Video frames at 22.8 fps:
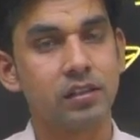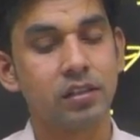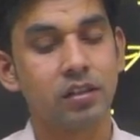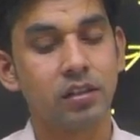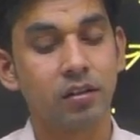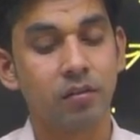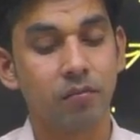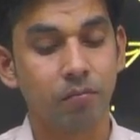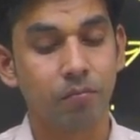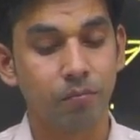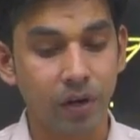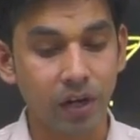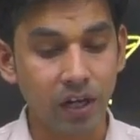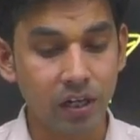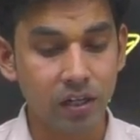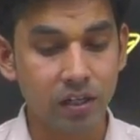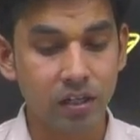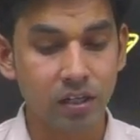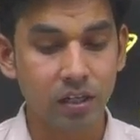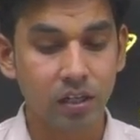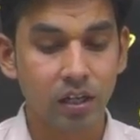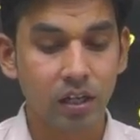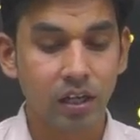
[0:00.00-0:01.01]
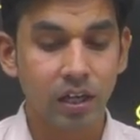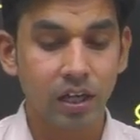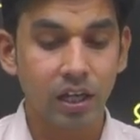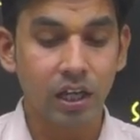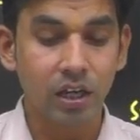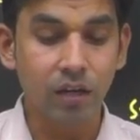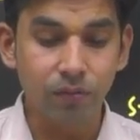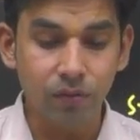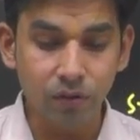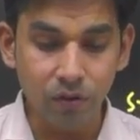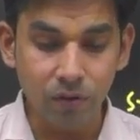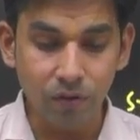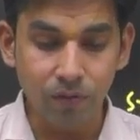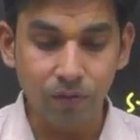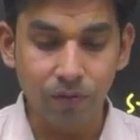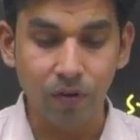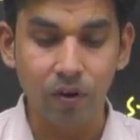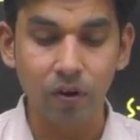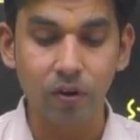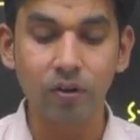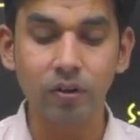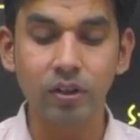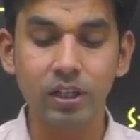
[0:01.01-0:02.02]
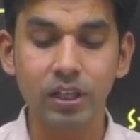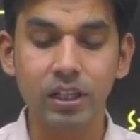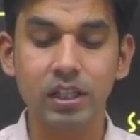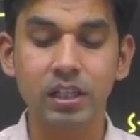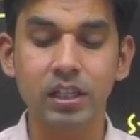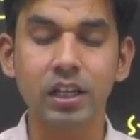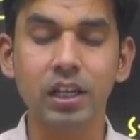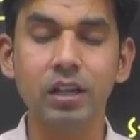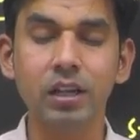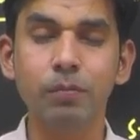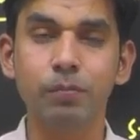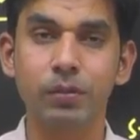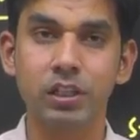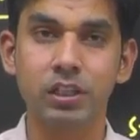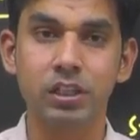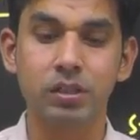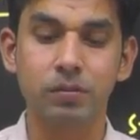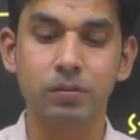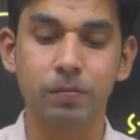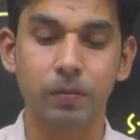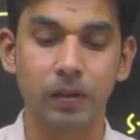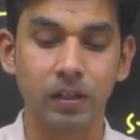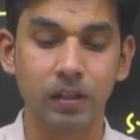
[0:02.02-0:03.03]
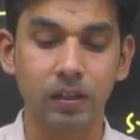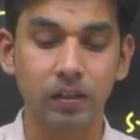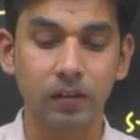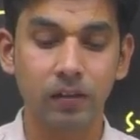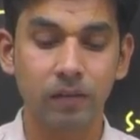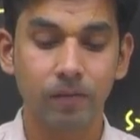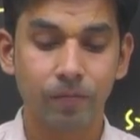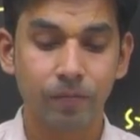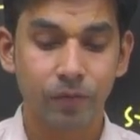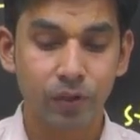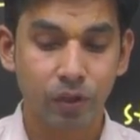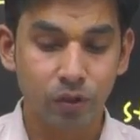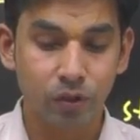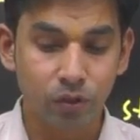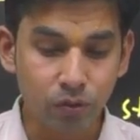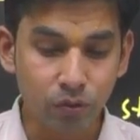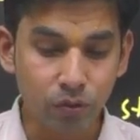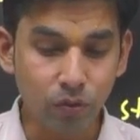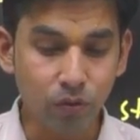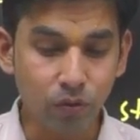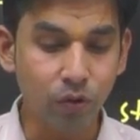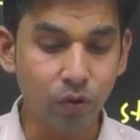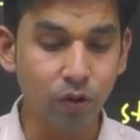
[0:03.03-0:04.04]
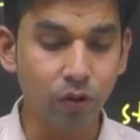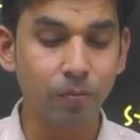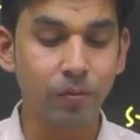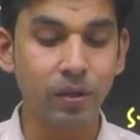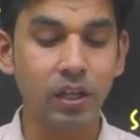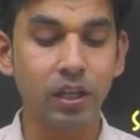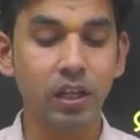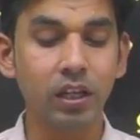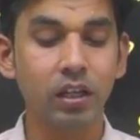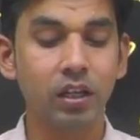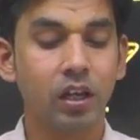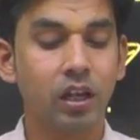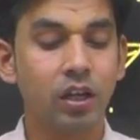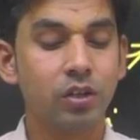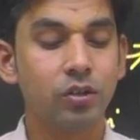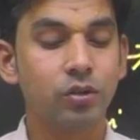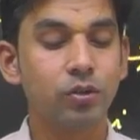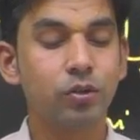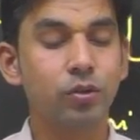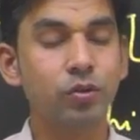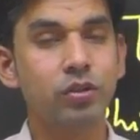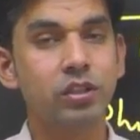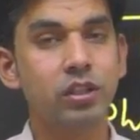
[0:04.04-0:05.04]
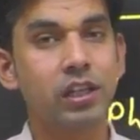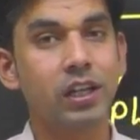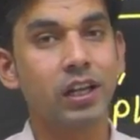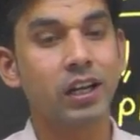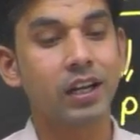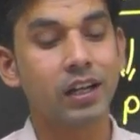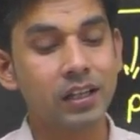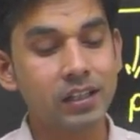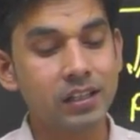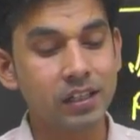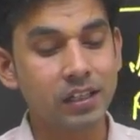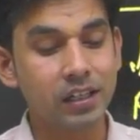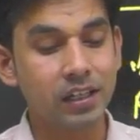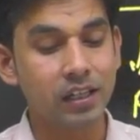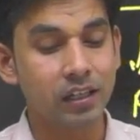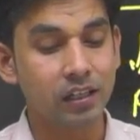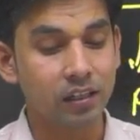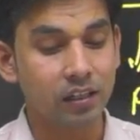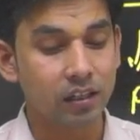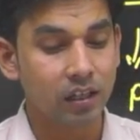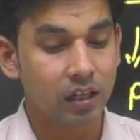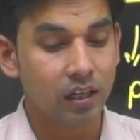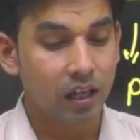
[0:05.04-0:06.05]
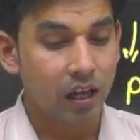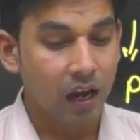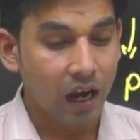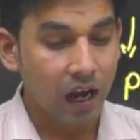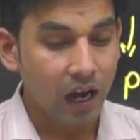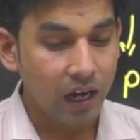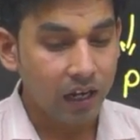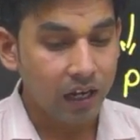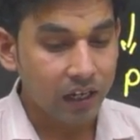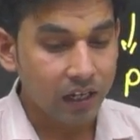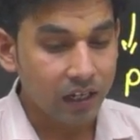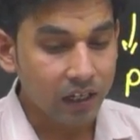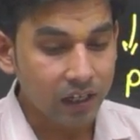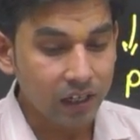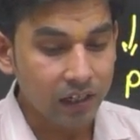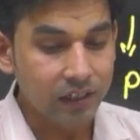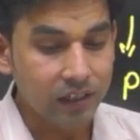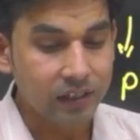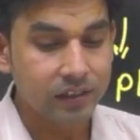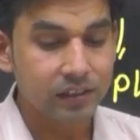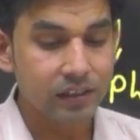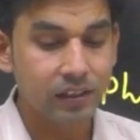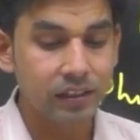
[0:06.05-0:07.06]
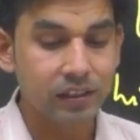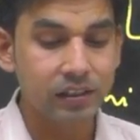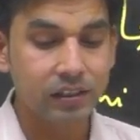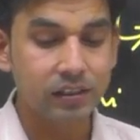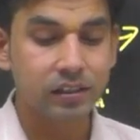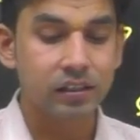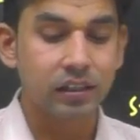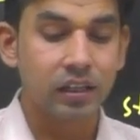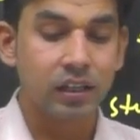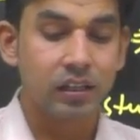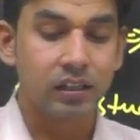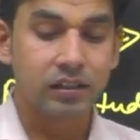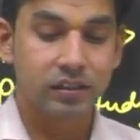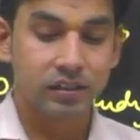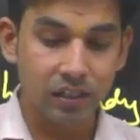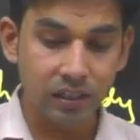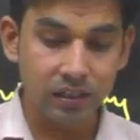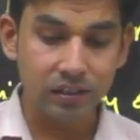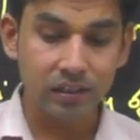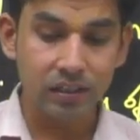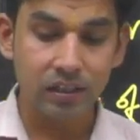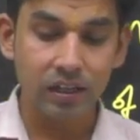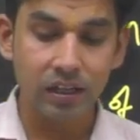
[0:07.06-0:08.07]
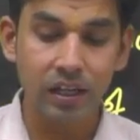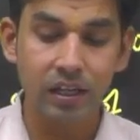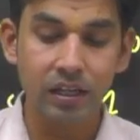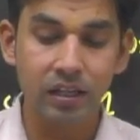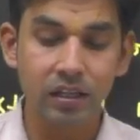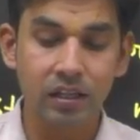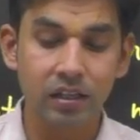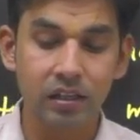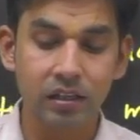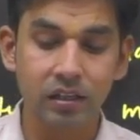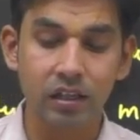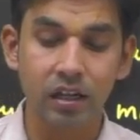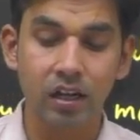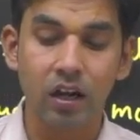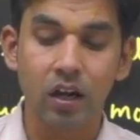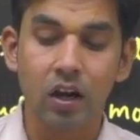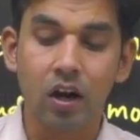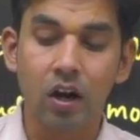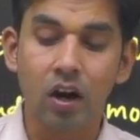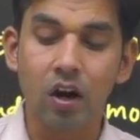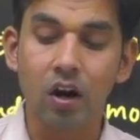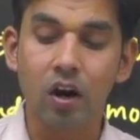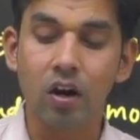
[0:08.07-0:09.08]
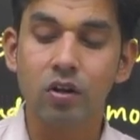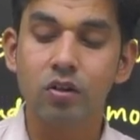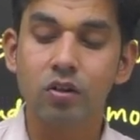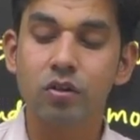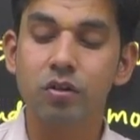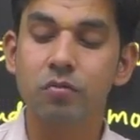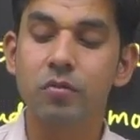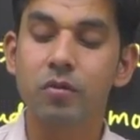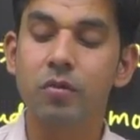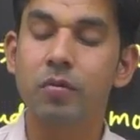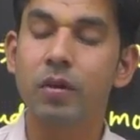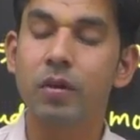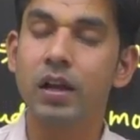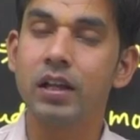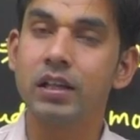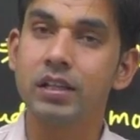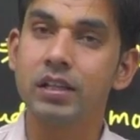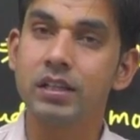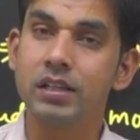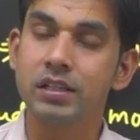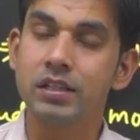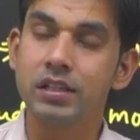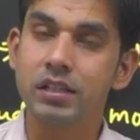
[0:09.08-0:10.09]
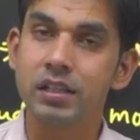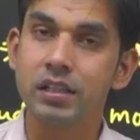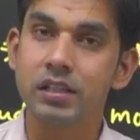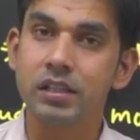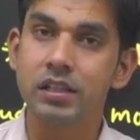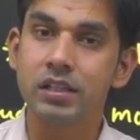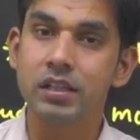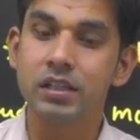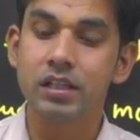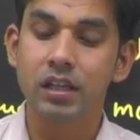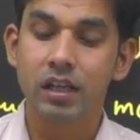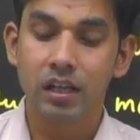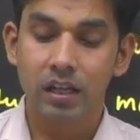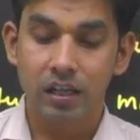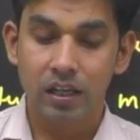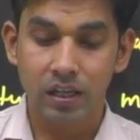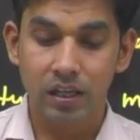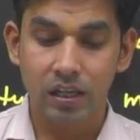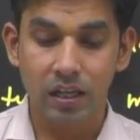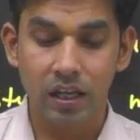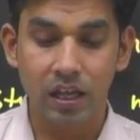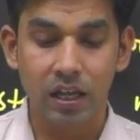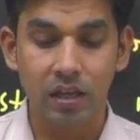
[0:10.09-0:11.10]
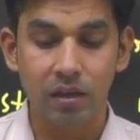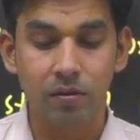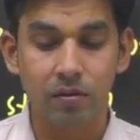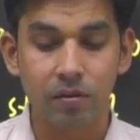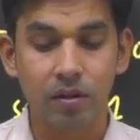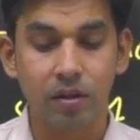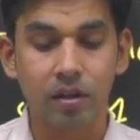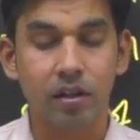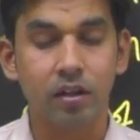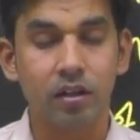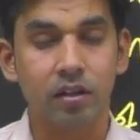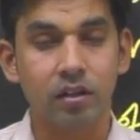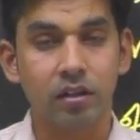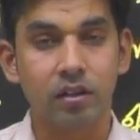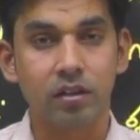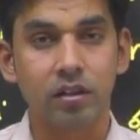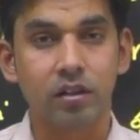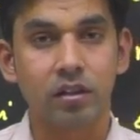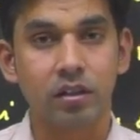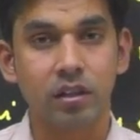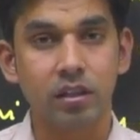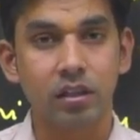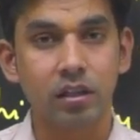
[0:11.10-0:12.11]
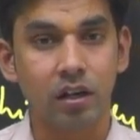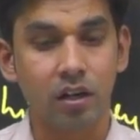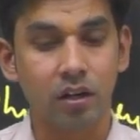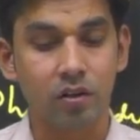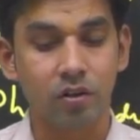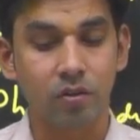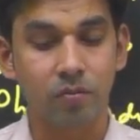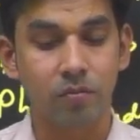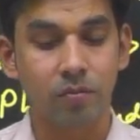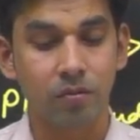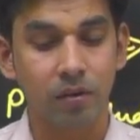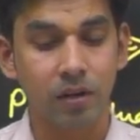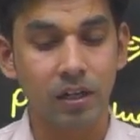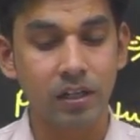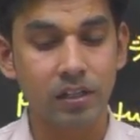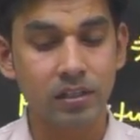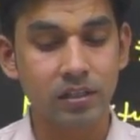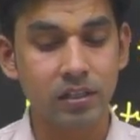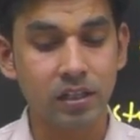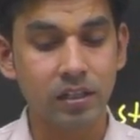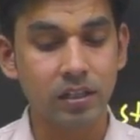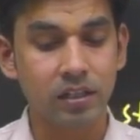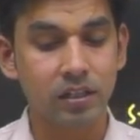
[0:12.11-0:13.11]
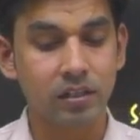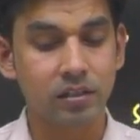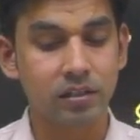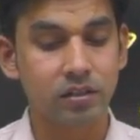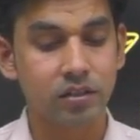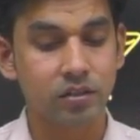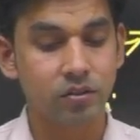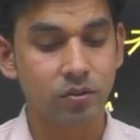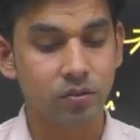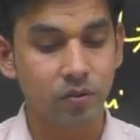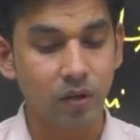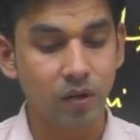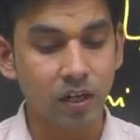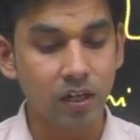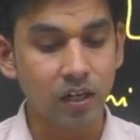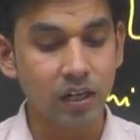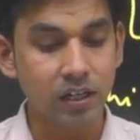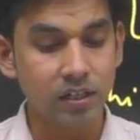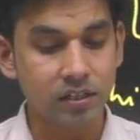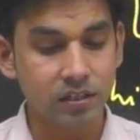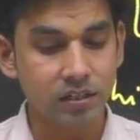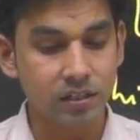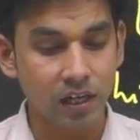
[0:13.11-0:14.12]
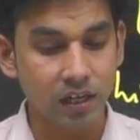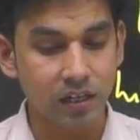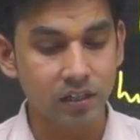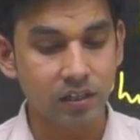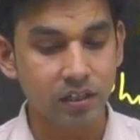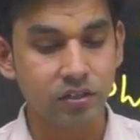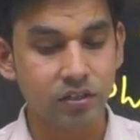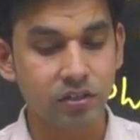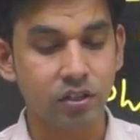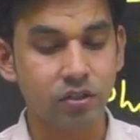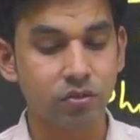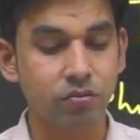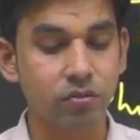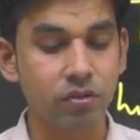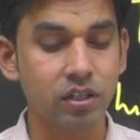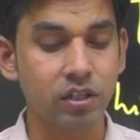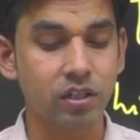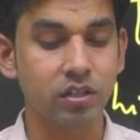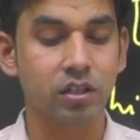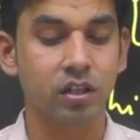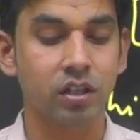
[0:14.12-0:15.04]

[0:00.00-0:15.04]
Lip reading: But if you follow ethical principle, you would be using reasoning and analysis just like the automobile engineer in automobile engineers to understand the situation.